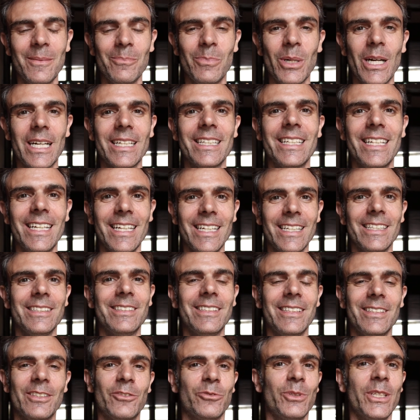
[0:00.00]
But
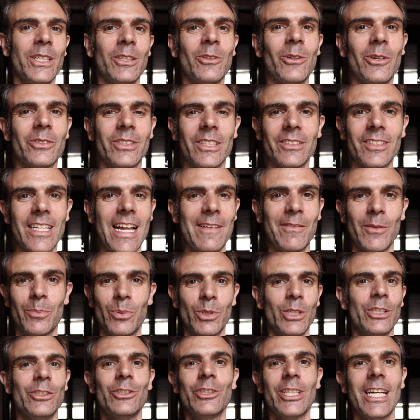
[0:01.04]
kids, a three year old doesn't have
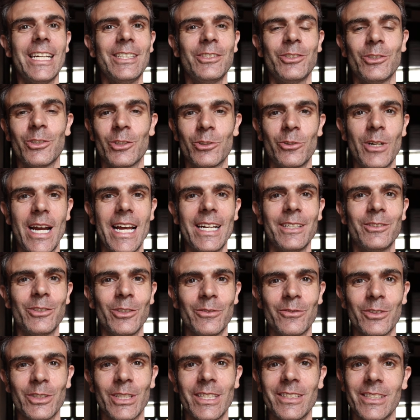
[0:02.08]
appreciation or
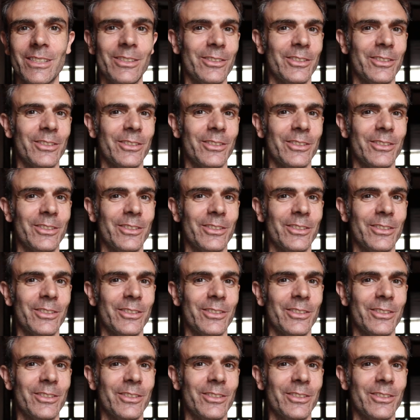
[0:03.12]
gratitude for things.